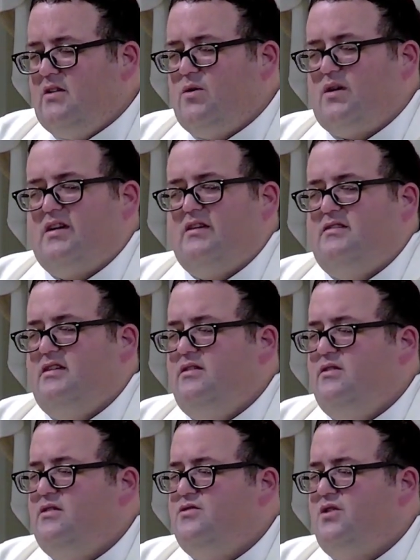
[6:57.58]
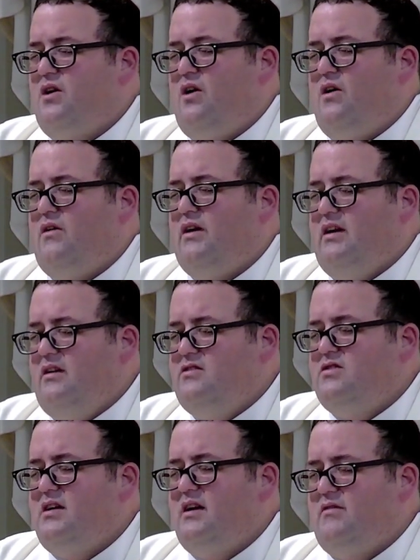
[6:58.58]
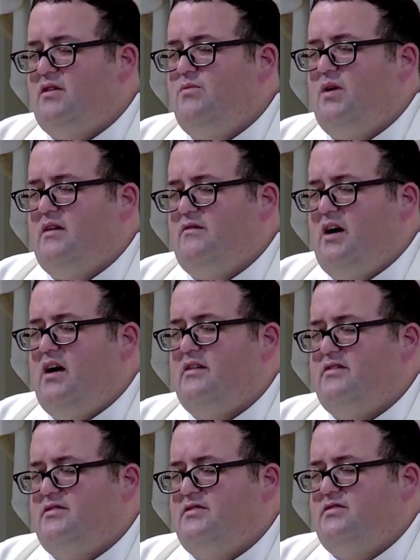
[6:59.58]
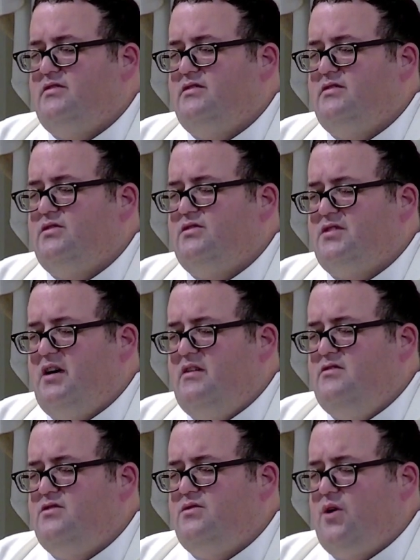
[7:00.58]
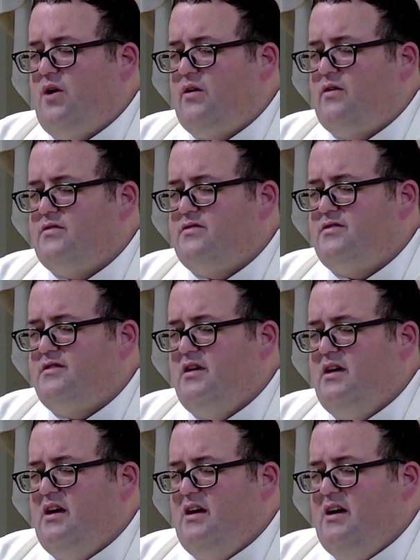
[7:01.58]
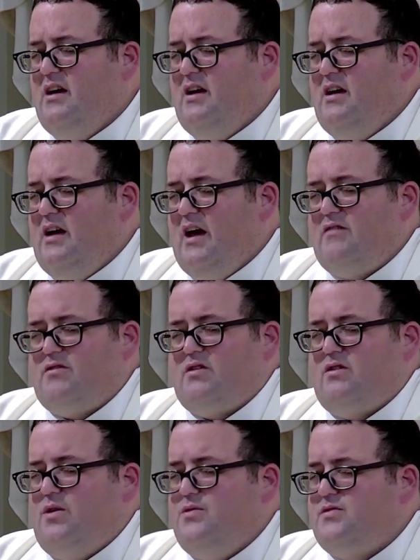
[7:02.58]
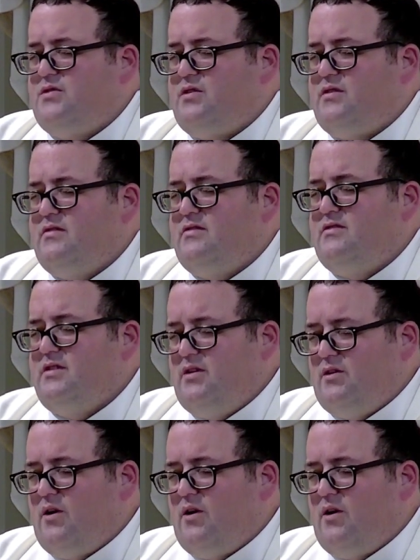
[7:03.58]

Lord, continue to draw each and every one of us, your sons, your daughters, ever closer to your